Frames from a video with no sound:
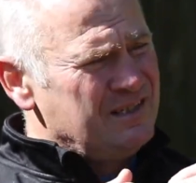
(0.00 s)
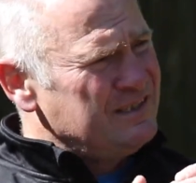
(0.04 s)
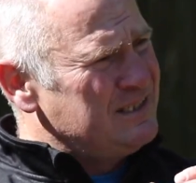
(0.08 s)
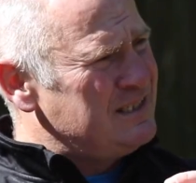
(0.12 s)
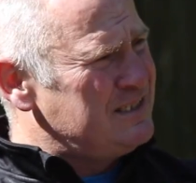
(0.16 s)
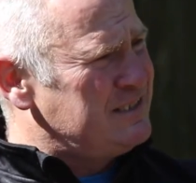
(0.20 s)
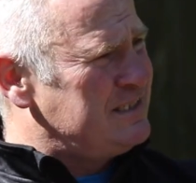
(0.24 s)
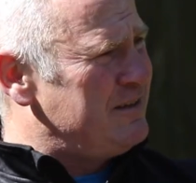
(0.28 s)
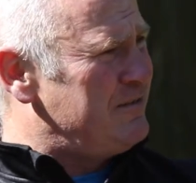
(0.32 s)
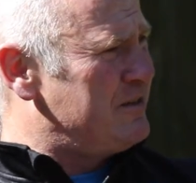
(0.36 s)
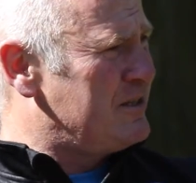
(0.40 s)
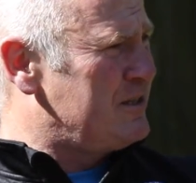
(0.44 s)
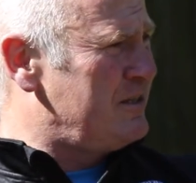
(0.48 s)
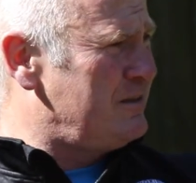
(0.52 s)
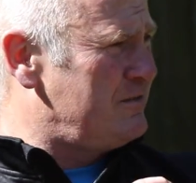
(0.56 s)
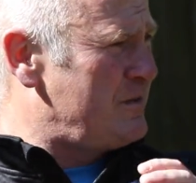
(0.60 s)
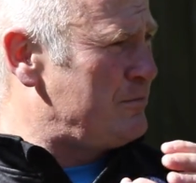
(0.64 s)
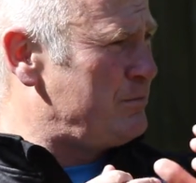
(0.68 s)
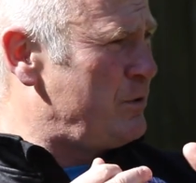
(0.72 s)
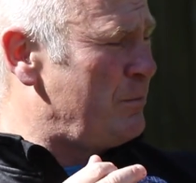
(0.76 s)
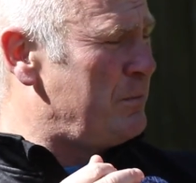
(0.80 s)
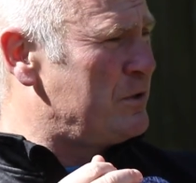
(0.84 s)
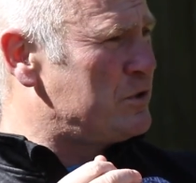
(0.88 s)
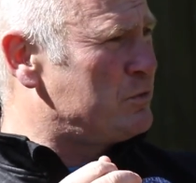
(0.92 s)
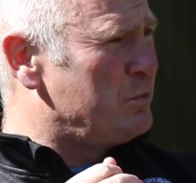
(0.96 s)
Just difficult,
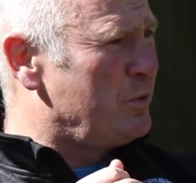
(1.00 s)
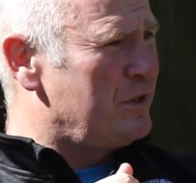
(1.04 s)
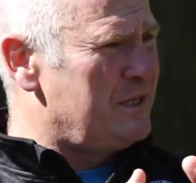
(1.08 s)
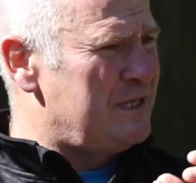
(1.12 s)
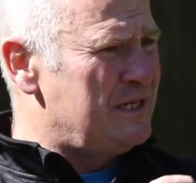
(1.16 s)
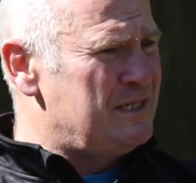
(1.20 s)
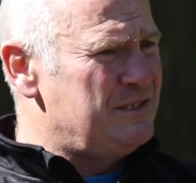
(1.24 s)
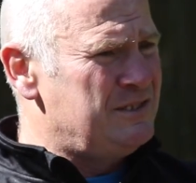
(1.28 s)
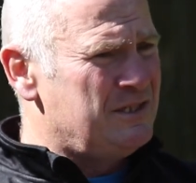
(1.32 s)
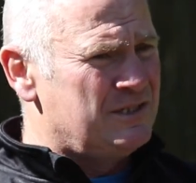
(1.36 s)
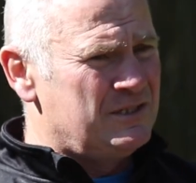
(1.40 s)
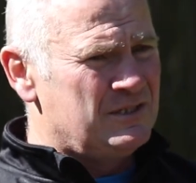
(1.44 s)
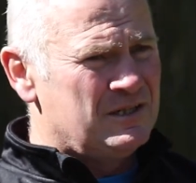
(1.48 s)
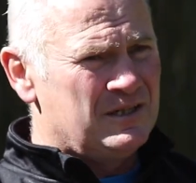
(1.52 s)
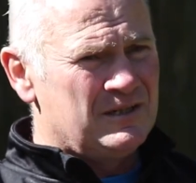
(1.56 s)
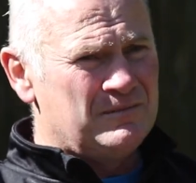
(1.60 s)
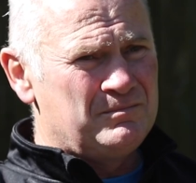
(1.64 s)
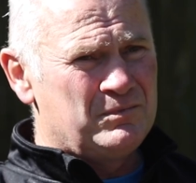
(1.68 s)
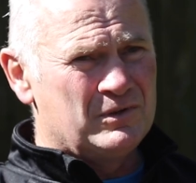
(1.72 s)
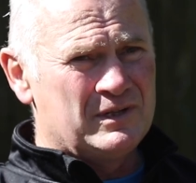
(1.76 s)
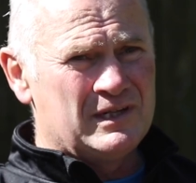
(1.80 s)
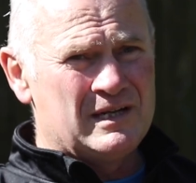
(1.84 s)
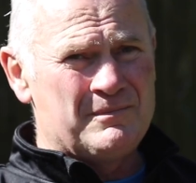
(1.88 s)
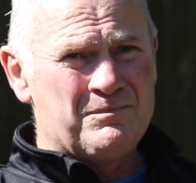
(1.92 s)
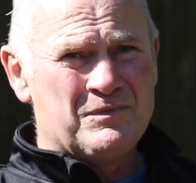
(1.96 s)
the bubbles were in, you know,
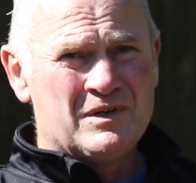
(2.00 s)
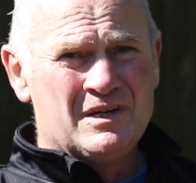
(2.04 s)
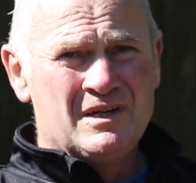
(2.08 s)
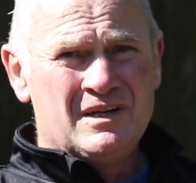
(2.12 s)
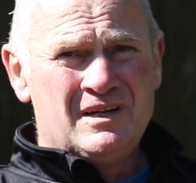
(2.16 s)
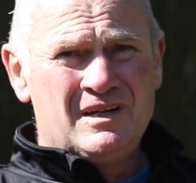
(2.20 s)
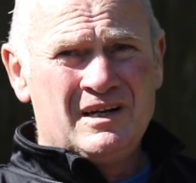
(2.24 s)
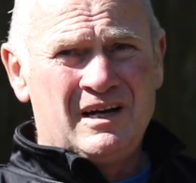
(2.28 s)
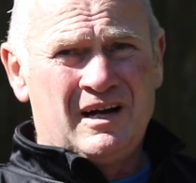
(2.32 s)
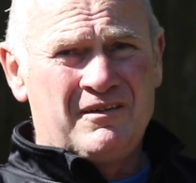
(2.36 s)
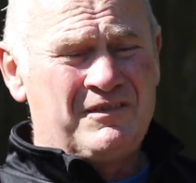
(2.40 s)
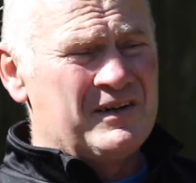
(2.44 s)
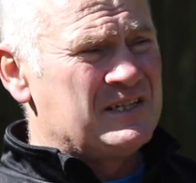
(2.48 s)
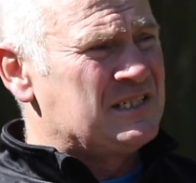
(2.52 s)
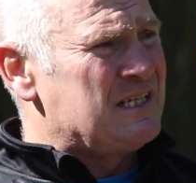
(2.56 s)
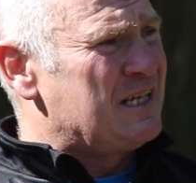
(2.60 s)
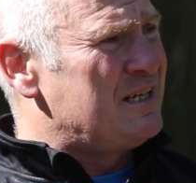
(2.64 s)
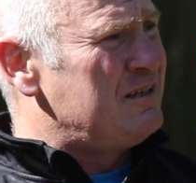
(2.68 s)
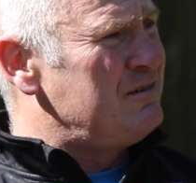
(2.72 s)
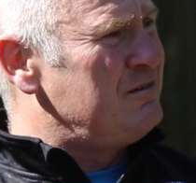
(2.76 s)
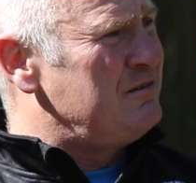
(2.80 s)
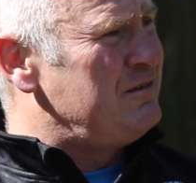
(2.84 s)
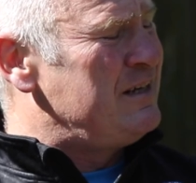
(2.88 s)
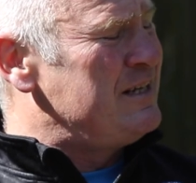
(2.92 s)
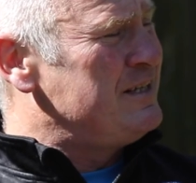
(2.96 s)
but I think it's
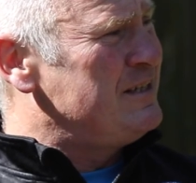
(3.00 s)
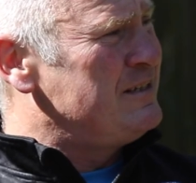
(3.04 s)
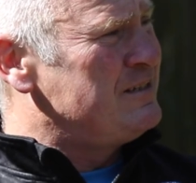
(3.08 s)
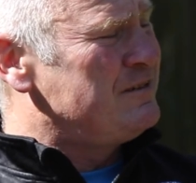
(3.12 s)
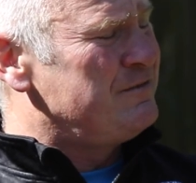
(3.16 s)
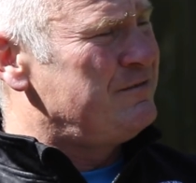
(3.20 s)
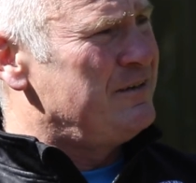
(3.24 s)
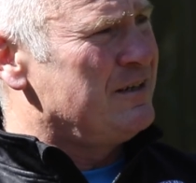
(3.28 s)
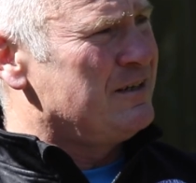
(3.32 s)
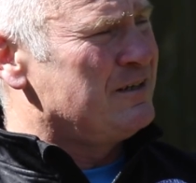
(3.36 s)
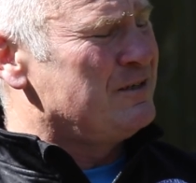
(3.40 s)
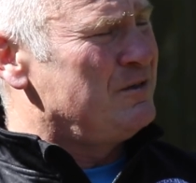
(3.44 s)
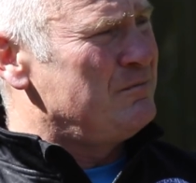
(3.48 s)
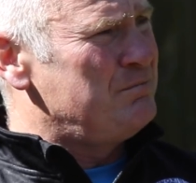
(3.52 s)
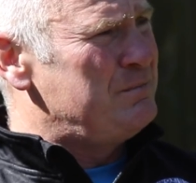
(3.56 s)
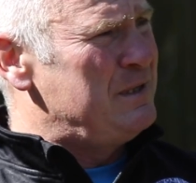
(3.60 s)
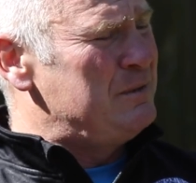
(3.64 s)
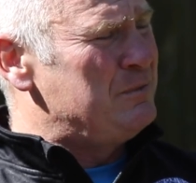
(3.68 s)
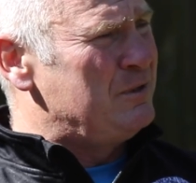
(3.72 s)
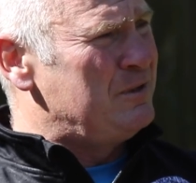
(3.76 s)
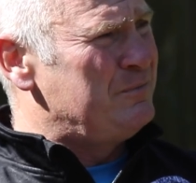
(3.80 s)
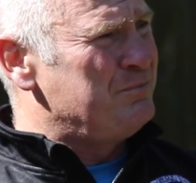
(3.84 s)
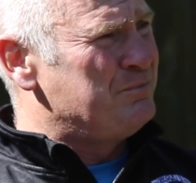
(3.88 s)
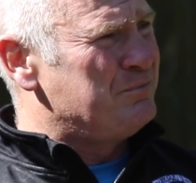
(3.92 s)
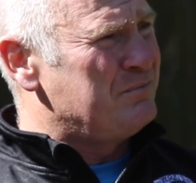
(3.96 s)
had a horrendous effect on
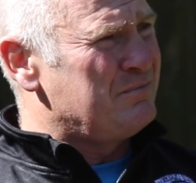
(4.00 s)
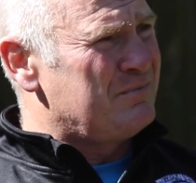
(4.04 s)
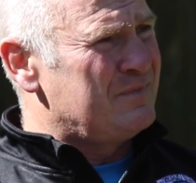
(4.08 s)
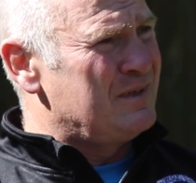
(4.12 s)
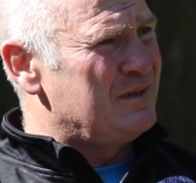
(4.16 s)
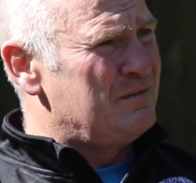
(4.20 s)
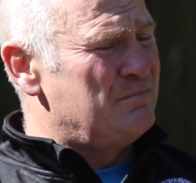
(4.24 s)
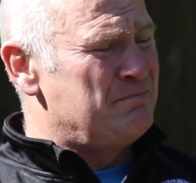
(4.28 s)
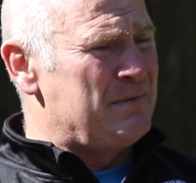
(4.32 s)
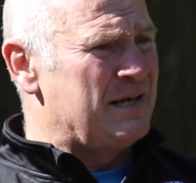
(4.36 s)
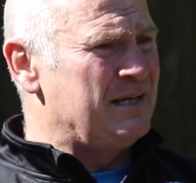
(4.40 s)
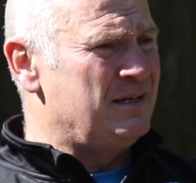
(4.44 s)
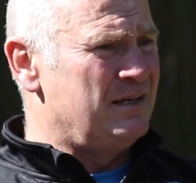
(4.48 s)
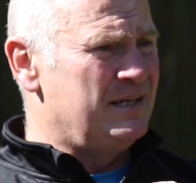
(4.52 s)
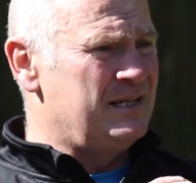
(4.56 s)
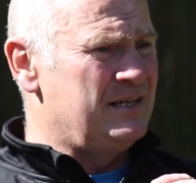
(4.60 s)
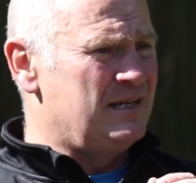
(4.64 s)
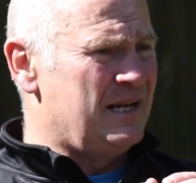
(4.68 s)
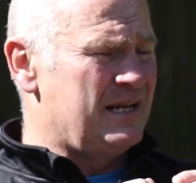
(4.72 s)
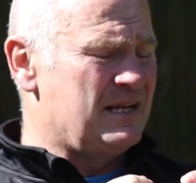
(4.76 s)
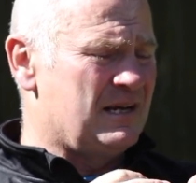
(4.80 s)
people mentally.